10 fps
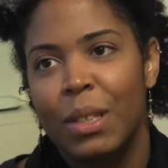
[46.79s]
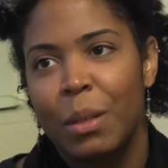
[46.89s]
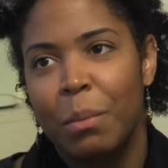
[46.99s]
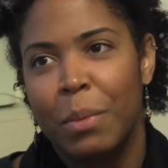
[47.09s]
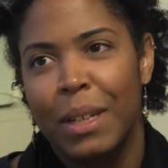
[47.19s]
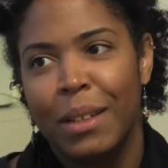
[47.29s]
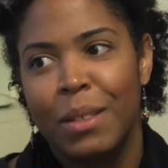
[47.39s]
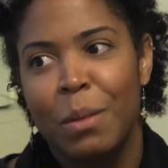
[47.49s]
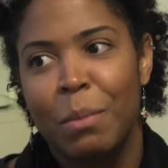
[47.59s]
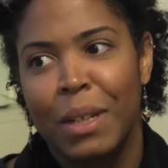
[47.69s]
To be
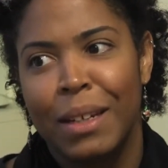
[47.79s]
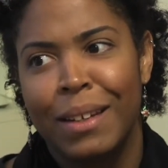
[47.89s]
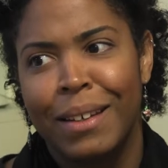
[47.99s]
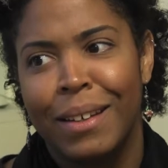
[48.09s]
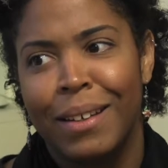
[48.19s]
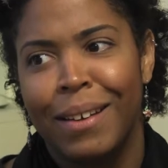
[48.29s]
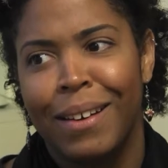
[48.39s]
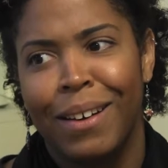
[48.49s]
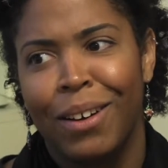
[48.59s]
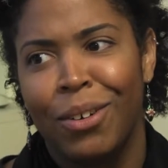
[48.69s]
a
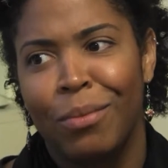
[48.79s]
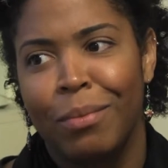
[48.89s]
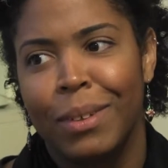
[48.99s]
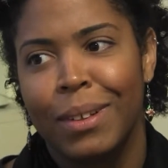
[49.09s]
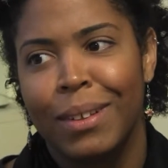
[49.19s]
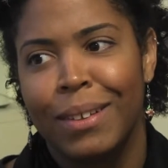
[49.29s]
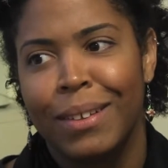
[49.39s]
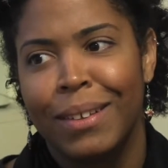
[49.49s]
Dominican um,